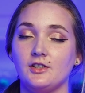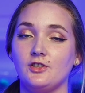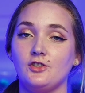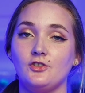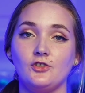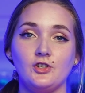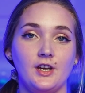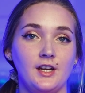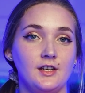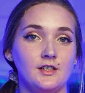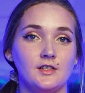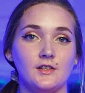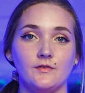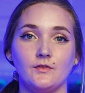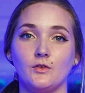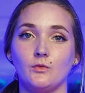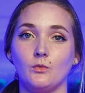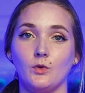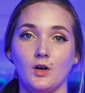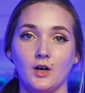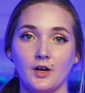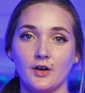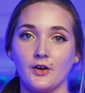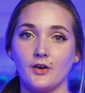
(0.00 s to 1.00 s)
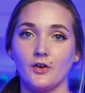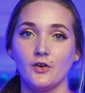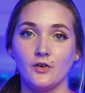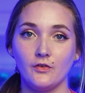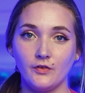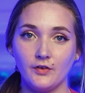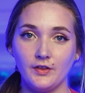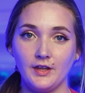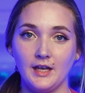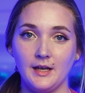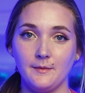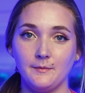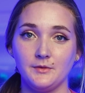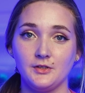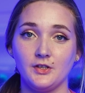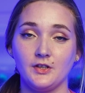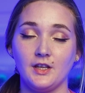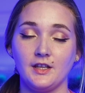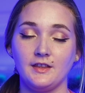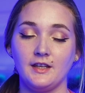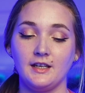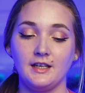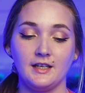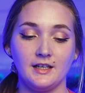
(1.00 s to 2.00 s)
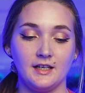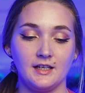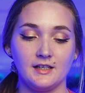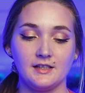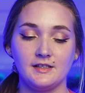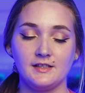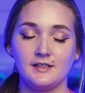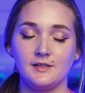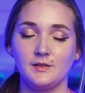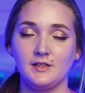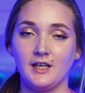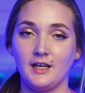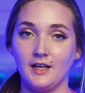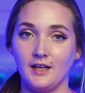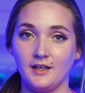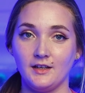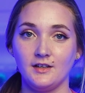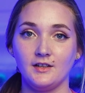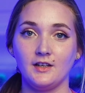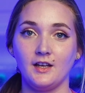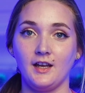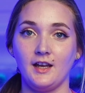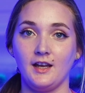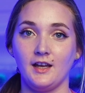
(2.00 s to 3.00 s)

exchange of the water over them so that they can extend